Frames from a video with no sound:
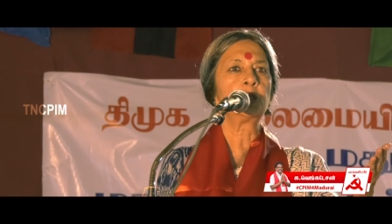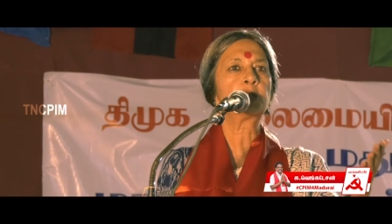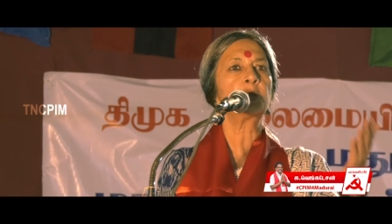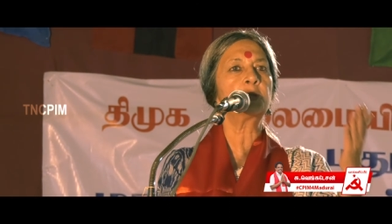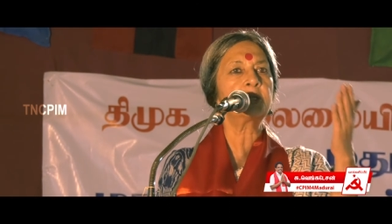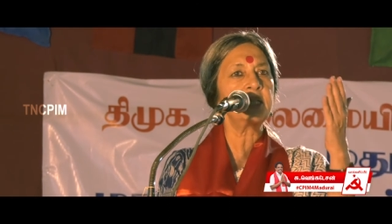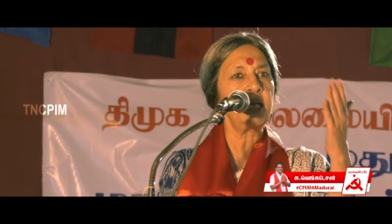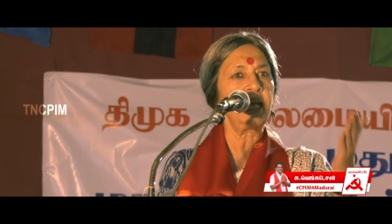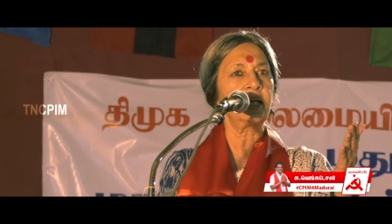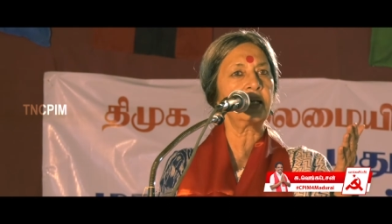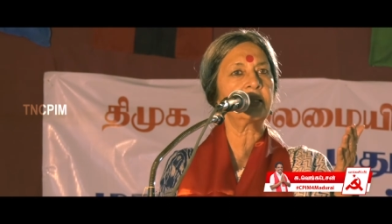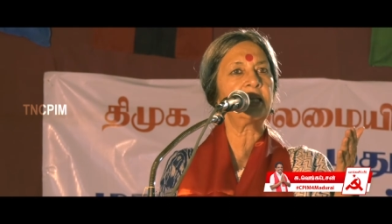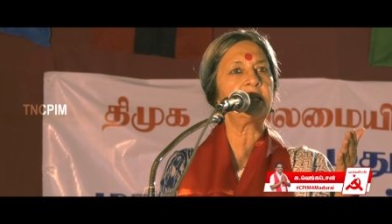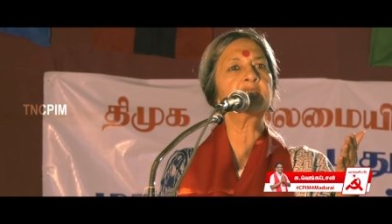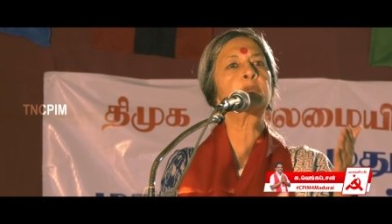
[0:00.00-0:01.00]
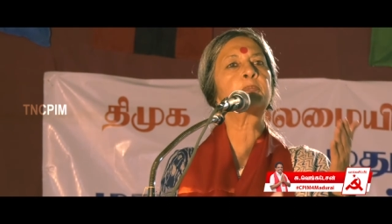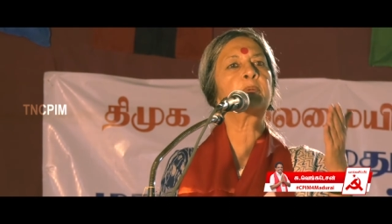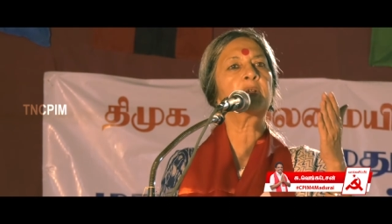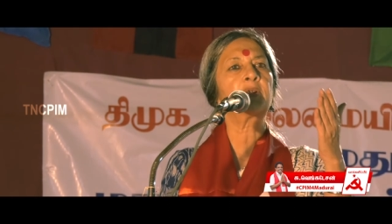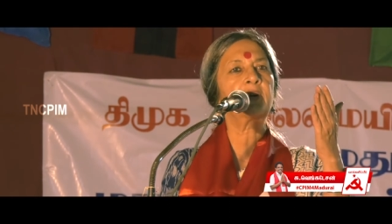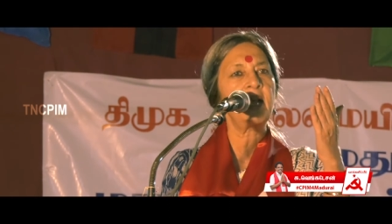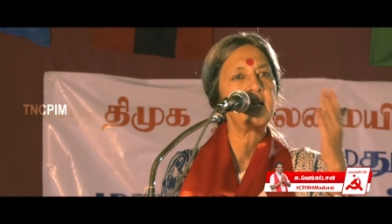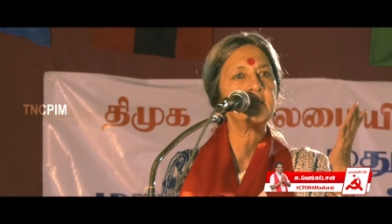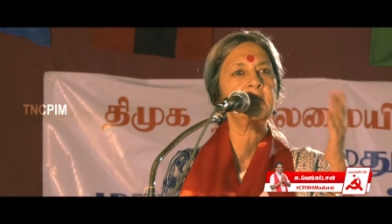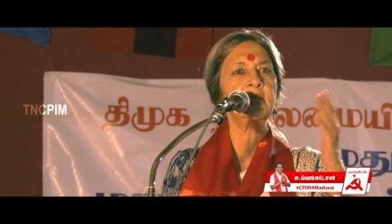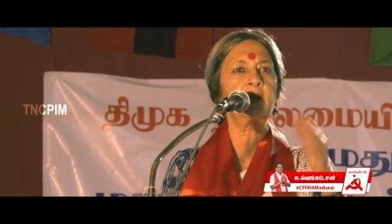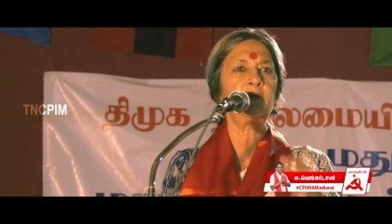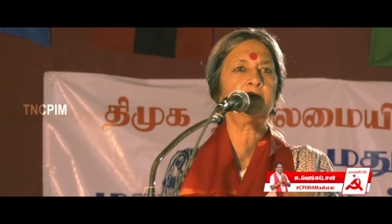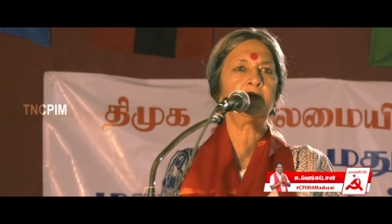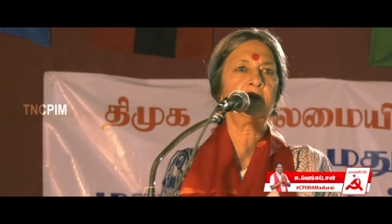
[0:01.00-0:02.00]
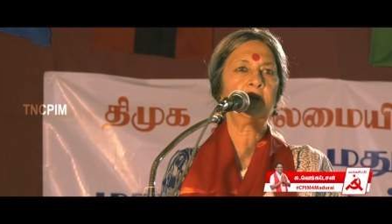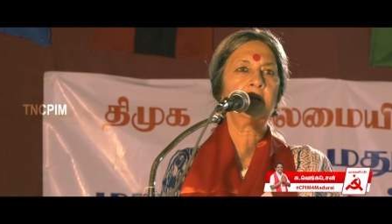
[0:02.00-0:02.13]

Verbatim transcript: to take these progressive